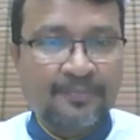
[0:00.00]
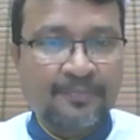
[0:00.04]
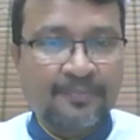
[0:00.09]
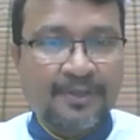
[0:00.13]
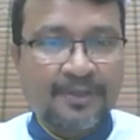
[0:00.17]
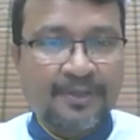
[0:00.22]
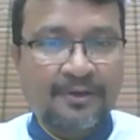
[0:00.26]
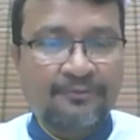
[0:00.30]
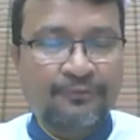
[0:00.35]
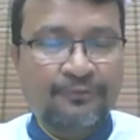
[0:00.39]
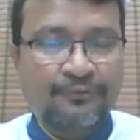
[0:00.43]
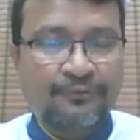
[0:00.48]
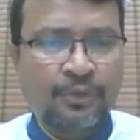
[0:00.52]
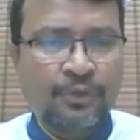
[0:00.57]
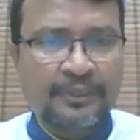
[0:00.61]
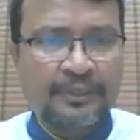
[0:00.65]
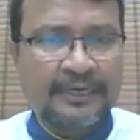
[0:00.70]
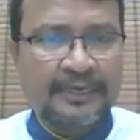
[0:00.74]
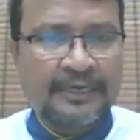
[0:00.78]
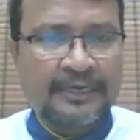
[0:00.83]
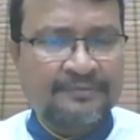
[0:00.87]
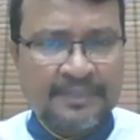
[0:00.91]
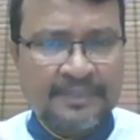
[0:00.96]
uh,
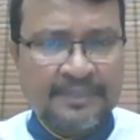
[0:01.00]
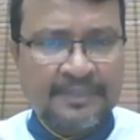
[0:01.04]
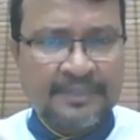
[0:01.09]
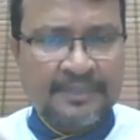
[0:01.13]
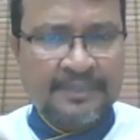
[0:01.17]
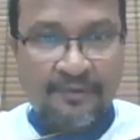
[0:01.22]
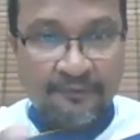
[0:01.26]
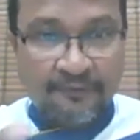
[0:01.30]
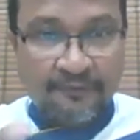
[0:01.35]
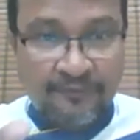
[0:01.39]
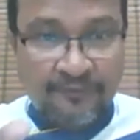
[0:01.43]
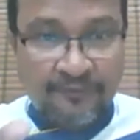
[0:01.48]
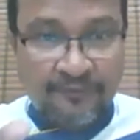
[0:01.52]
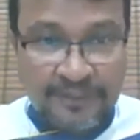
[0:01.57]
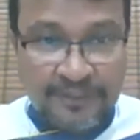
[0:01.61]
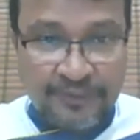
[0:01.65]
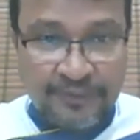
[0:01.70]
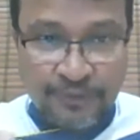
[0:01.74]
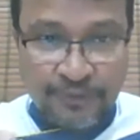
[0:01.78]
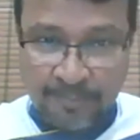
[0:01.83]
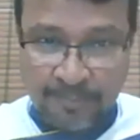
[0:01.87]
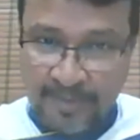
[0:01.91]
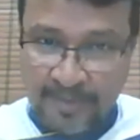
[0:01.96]
photographs with your
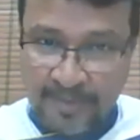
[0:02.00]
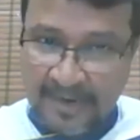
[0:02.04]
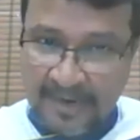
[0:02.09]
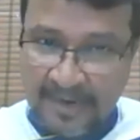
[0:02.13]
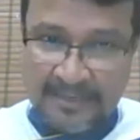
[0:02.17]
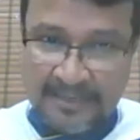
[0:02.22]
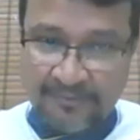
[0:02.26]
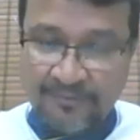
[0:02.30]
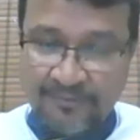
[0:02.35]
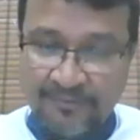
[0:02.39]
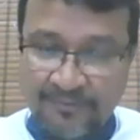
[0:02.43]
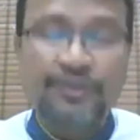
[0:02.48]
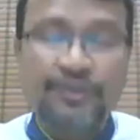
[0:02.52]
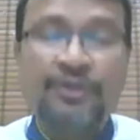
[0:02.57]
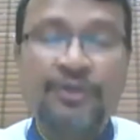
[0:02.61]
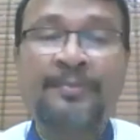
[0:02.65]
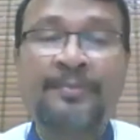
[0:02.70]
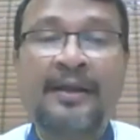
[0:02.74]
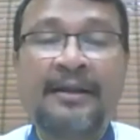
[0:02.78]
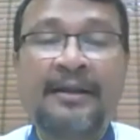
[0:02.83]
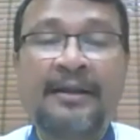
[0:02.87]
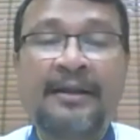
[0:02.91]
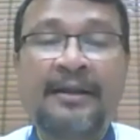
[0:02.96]
branding with your
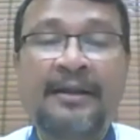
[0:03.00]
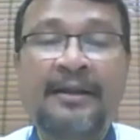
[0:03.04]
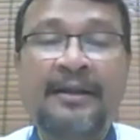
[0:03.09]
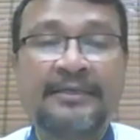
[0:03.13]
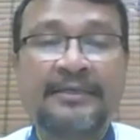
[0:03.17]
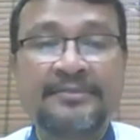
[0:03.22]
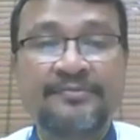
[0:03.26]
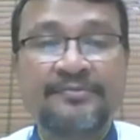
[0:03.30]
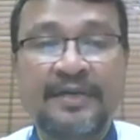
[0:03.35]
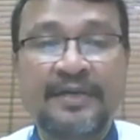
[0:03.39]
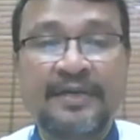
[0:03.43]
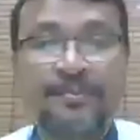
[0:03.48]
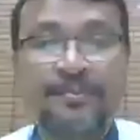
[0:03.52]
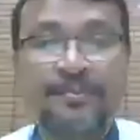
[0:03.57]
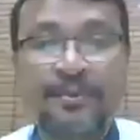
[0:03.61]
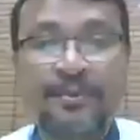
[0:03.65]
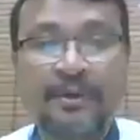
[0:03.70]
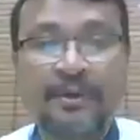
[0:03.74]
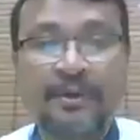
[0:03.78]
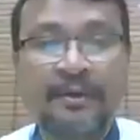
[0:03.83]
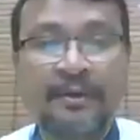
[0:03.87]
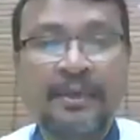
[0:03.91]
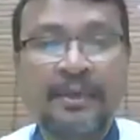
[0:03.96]
branding that is very
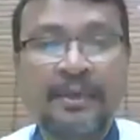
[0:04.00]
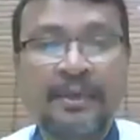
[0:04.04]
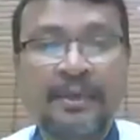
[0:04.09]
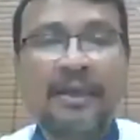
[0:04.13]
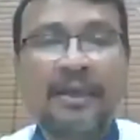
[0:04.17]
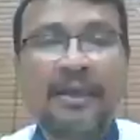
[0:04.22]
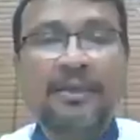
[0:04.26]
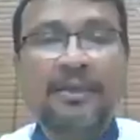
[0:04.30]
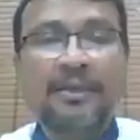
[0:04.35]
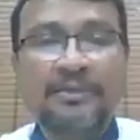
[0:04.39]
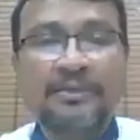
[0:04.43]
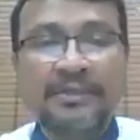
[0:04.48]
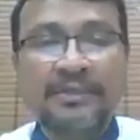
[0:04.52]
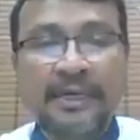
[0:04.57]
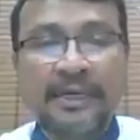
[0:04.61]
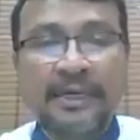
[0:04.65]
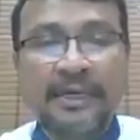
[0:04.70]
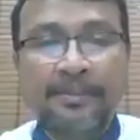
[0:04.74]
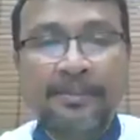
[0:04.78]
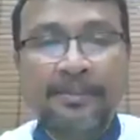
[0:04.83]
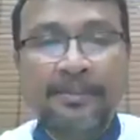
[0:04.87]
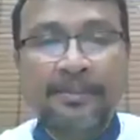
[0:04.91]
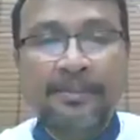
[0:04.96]
important so that
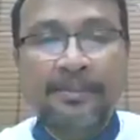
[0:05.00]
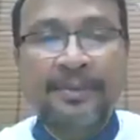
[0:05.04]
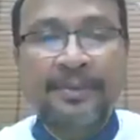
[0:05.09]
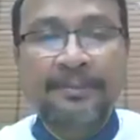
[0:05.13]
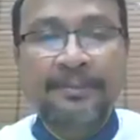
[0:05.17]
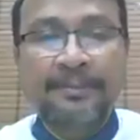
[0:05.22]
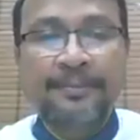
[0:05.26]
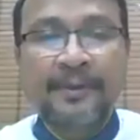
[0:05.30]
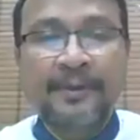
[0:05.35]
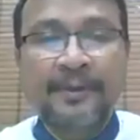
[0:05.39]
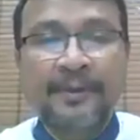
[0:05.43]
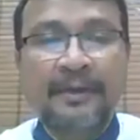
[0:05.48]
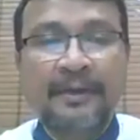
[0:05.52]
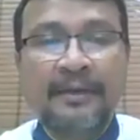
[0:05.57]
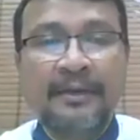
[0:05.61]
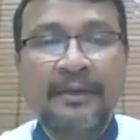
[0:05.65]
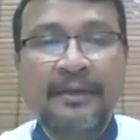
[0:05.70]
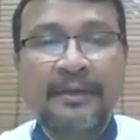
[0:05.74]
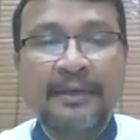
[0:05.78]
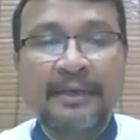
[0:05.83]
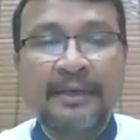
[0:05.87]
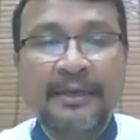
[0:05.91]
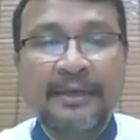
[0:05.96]
people
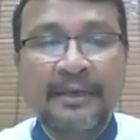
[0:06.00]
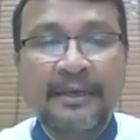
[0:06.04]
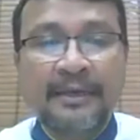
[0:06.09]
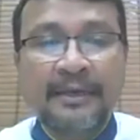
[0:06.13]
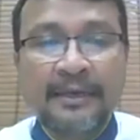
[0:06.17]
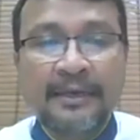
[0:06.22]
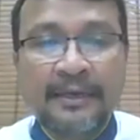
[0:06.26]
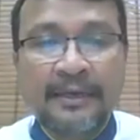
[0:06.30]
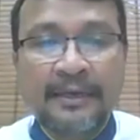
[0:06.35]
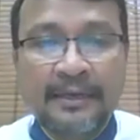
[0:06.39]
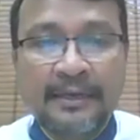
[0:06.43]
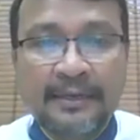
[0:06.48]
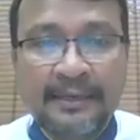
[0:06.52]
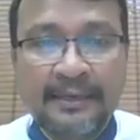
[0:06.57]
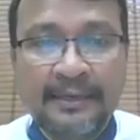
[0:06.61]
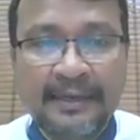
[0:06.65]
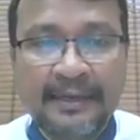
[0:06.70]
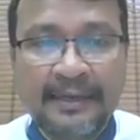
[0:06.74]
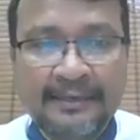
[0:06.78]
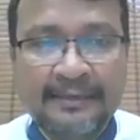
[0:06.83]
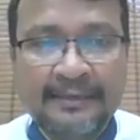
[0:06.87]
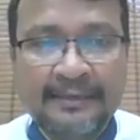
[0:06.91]
get